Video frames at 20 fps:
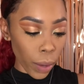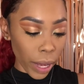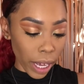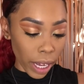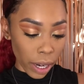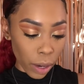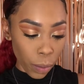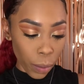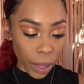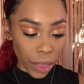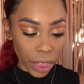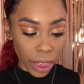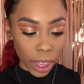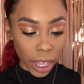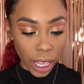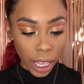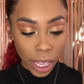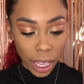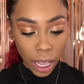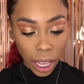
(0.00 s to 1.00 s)
in with
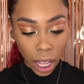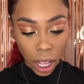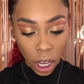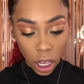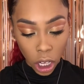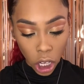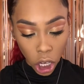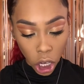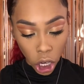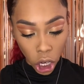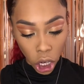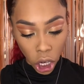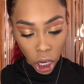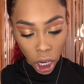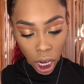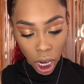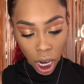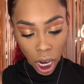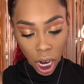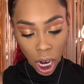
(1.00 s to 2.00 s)
the color